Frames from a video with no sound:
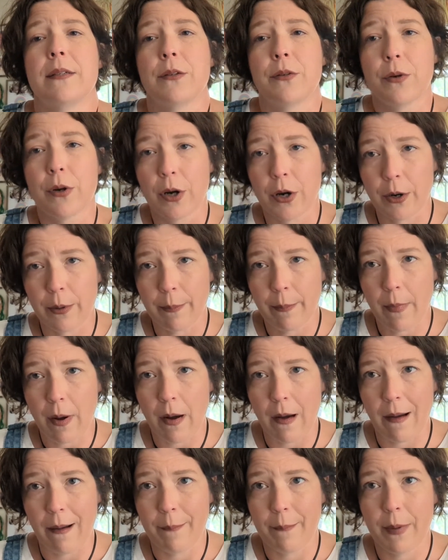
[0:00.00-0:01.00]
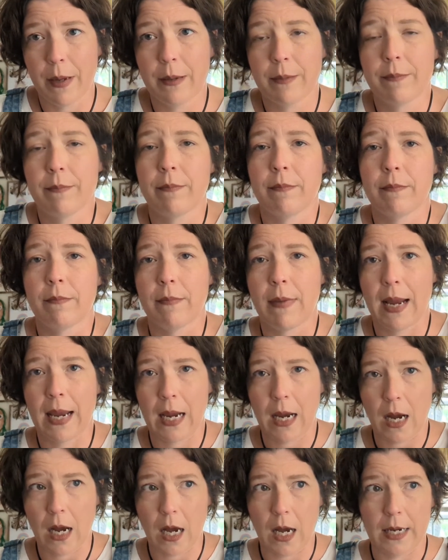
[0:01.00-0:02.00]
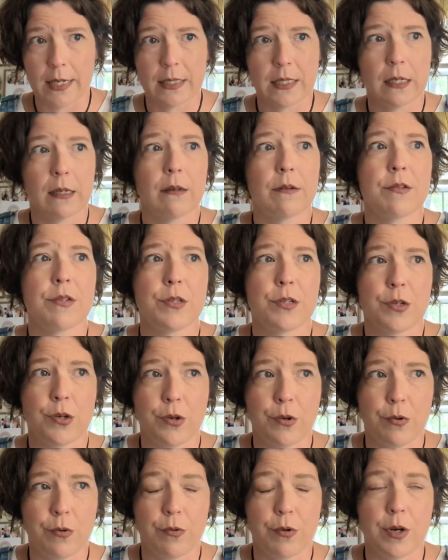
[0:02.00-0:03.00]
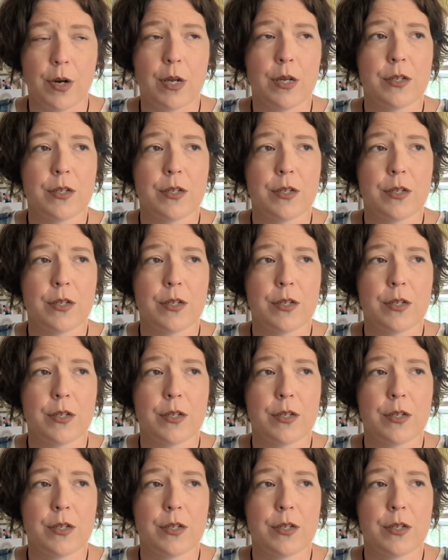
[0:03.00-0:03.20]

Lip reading: to her mom, my aunt, soon.